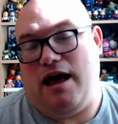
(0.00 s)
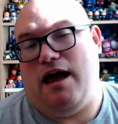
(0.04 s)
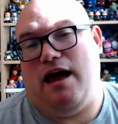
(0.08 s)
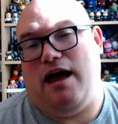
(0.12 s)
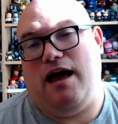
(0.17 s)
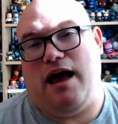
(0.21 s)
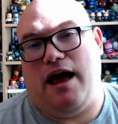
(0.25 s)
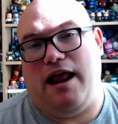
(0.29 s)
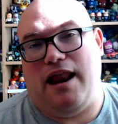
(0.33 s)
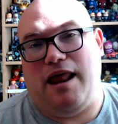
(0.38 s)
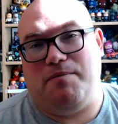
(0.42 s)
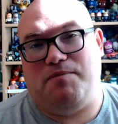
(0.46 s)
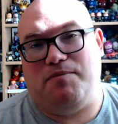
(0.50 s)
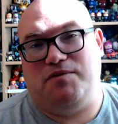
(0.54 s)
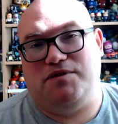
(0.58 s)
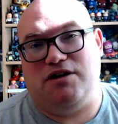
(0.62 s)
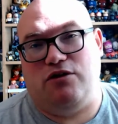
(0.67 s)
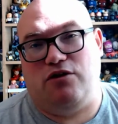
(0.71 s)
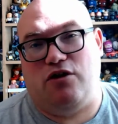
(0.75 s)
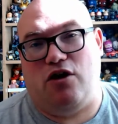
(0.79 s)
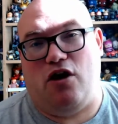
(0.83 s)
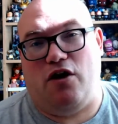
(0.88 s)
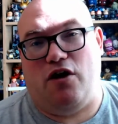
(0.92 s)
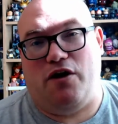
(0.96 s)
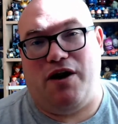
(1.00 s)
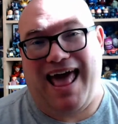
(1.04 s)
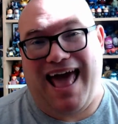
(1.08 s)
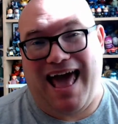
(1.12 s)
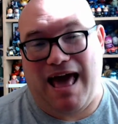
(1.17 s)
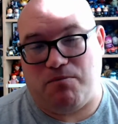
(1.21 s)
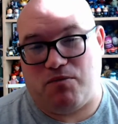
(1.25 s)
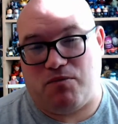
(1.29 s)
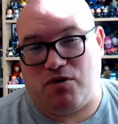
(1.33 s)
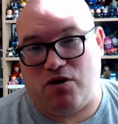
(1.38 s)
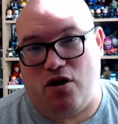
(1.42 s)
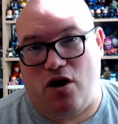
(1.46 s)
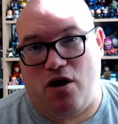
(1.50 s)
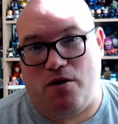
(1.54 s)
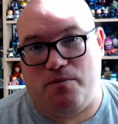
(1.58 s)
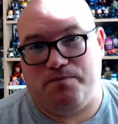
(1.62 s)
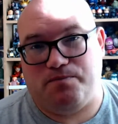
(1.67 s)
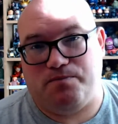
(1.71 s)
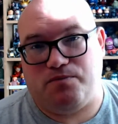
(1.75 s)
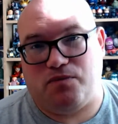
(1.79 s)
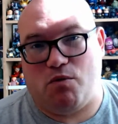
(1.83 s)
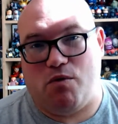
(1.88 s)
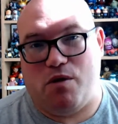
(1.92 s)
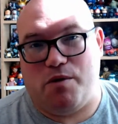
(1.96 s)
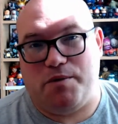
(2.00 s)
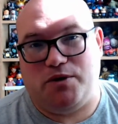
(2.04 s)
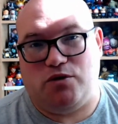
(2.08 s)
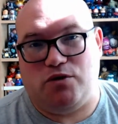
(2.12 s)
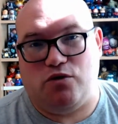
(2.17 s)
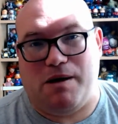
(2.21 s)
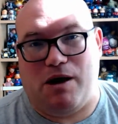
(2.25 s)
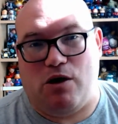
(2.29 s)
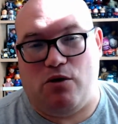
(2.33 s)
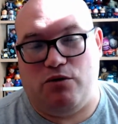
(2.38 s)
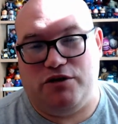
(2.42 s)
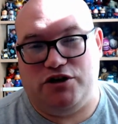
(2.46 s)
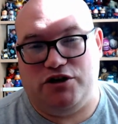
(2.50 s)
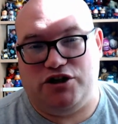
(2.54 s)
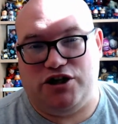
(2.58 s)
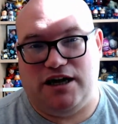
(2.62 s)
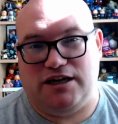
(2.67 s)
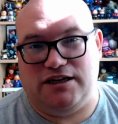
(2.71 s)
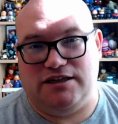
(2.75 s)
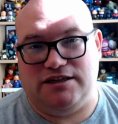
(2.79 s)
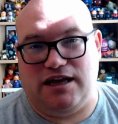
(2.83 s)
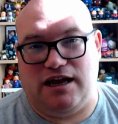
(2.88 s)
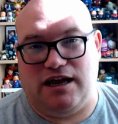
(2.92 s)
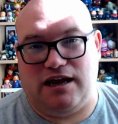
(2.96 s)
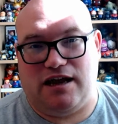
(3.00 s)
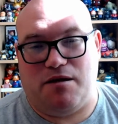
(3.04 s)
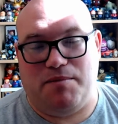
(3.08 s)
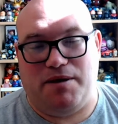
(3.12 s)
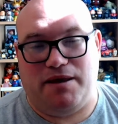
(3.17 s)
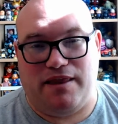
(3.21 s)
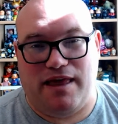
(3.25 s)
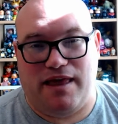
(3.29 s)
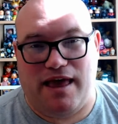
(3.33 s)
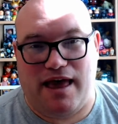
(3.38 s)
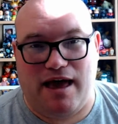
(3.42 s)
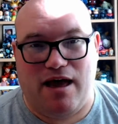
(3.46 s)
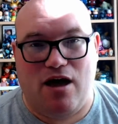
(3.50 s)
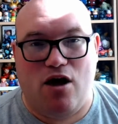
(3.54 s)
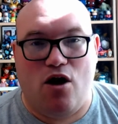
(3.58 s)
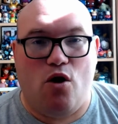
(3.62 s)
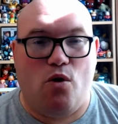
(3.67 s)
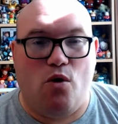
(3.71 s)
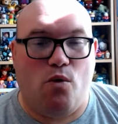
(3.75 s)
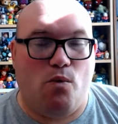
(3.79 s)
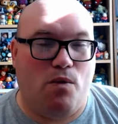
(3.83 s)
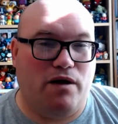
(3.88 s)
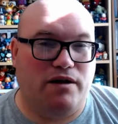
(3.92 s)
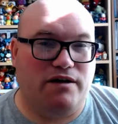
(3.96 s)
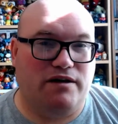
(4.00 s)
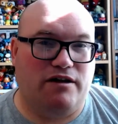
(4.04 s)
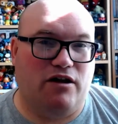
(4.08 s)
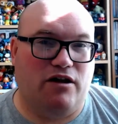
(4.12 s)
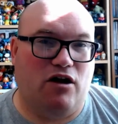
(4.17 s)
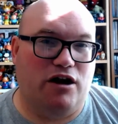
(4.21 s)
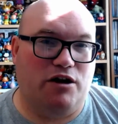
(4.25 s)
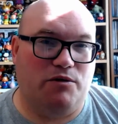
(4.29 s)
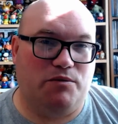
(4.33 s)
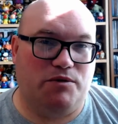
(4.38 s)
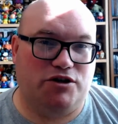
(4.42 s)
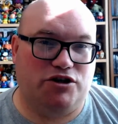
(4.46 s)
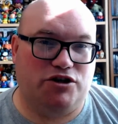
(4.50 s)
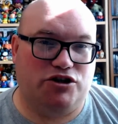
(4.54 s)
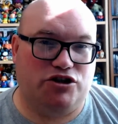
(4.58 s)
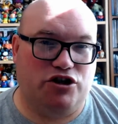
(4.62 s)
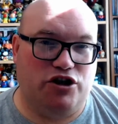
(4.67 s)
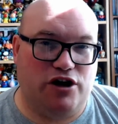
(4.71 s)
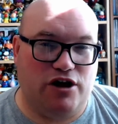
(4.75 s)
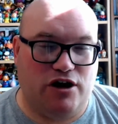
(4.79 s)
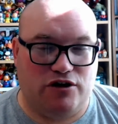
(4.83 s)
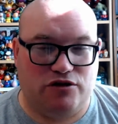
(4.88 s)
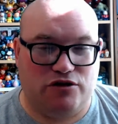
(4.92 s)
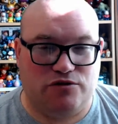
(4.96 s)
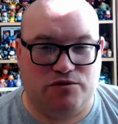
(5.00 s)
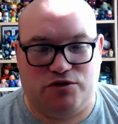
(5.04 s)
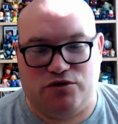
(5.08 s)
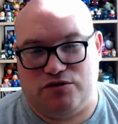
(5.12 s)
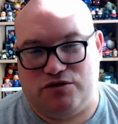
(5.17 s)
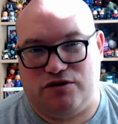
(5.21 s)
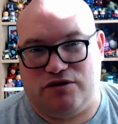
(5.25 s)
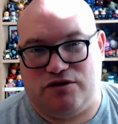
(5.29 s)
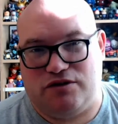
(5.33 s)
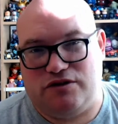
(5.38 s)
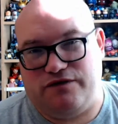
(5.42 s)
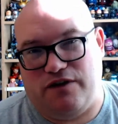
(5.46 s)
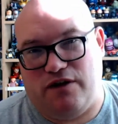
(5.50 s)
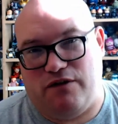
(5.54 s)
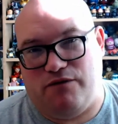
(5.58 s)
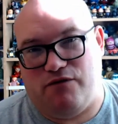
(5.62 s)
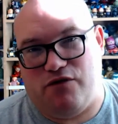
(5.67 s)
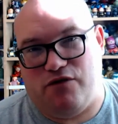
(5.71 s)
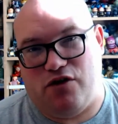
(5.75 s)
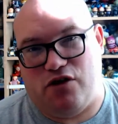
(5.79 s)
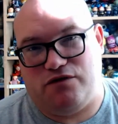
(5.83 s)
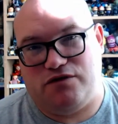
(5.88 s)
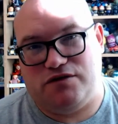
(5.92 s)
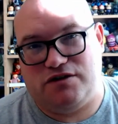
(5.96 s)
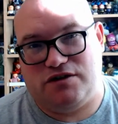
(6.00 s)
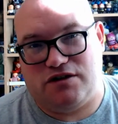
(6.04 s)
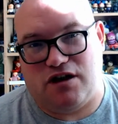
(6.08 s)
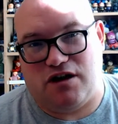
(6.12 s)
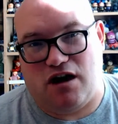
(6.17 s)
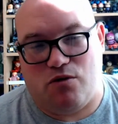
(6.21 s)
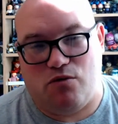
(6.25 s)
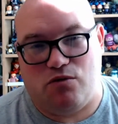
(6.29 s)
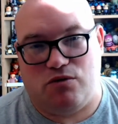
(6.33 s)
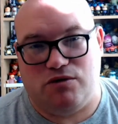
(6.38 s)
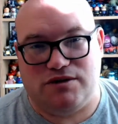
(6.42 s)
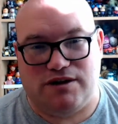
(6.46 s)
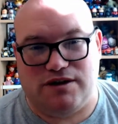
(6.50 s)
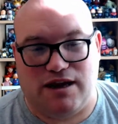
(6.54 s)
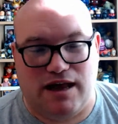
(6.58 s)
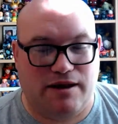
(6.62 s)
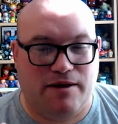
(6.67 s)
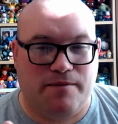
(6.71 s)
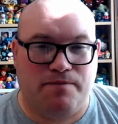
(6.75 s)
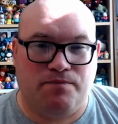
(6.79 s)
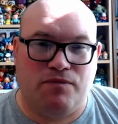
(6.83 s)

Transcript: An episode on Epcot, where we talk about all the changes that are coming there. One to the Hollywood Studios, which also involves Star Wars Land.